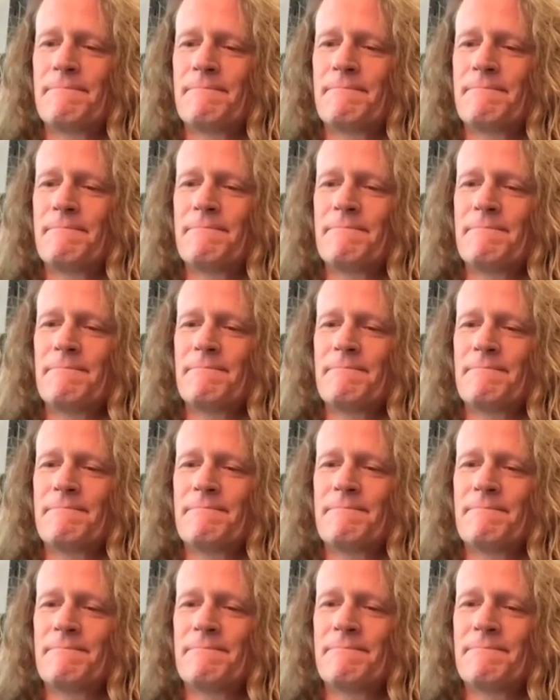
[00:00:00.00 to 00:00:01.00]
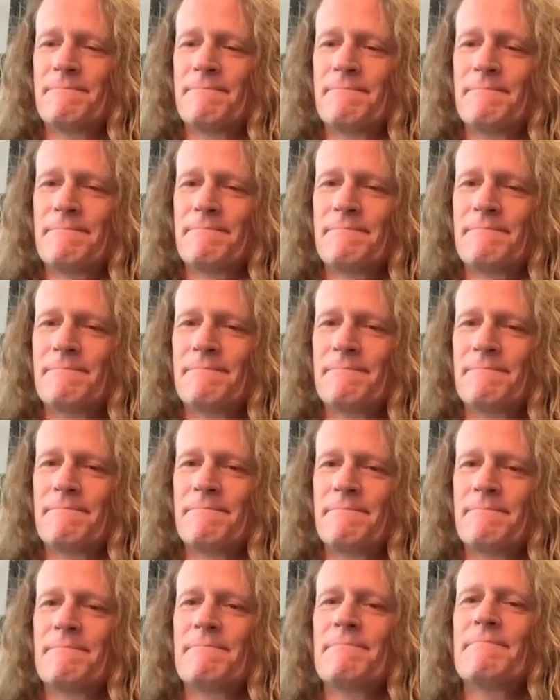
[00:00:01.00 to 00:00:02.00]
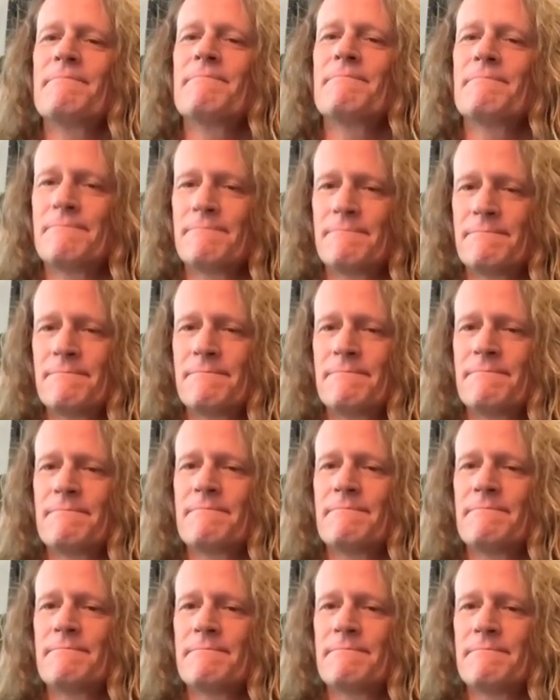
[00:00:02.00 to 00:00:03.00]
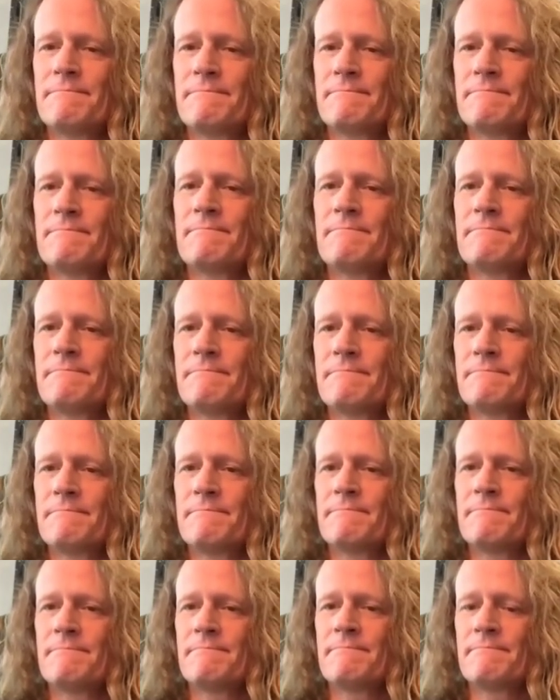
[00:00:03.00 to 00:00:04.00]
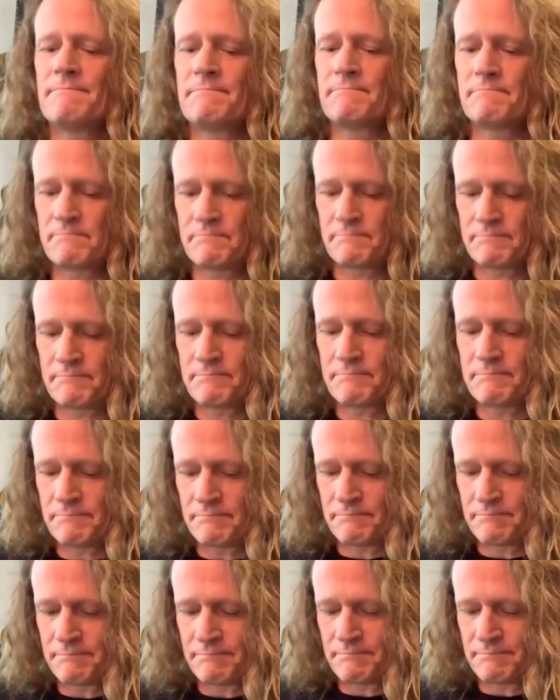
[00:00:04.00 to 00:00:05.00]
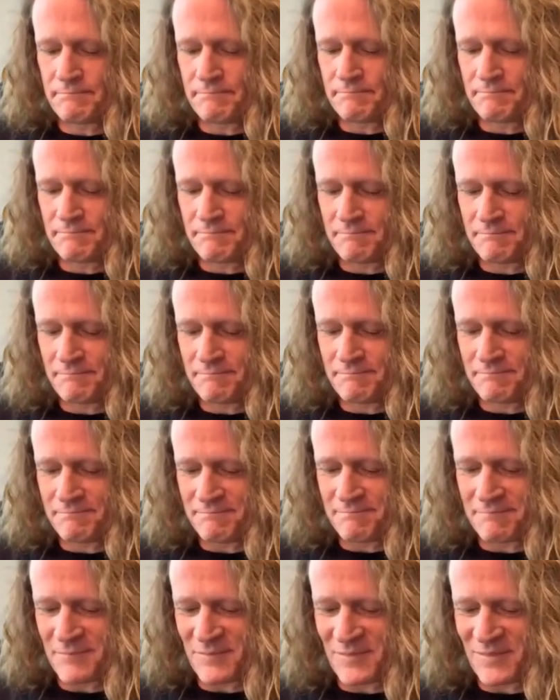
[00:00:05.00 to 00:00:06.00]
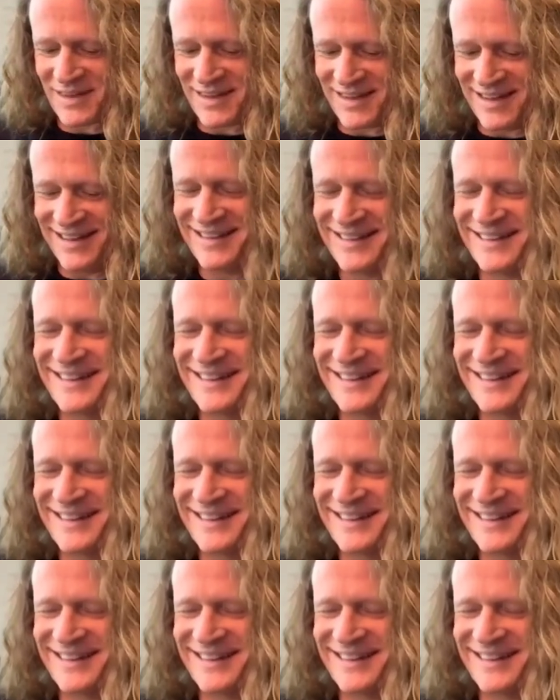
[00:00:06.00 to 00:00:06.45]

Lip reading: (silent)